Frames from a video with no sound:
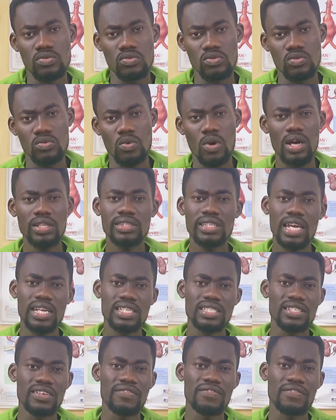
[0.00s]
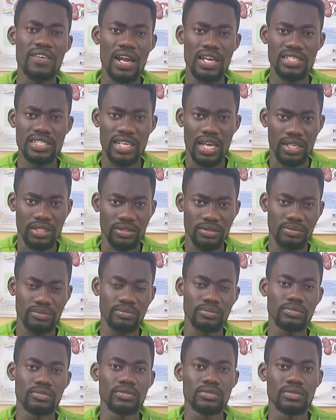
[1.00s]
What then is a fracture?
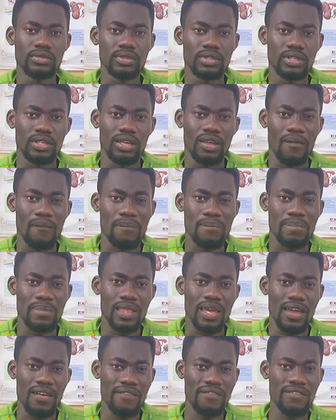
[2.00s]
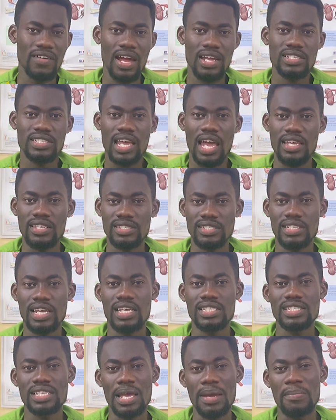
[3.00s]
A fracture is
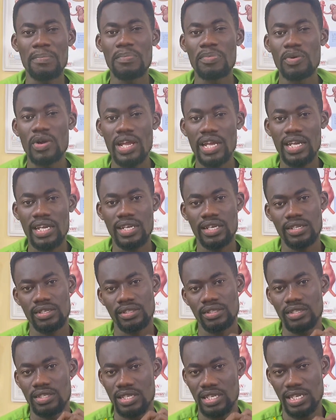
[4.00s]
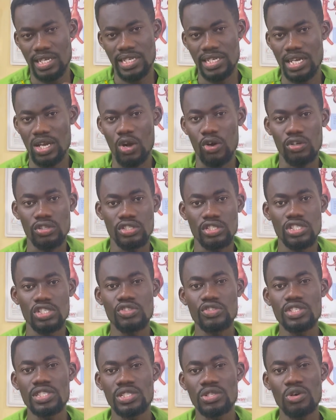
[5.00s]
just a break in the
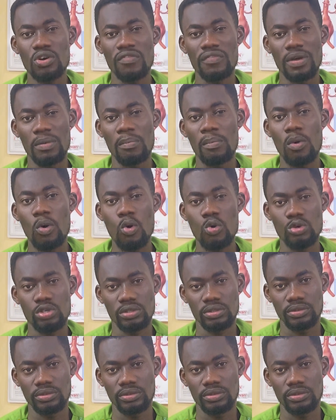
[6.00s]
continuity of a bone.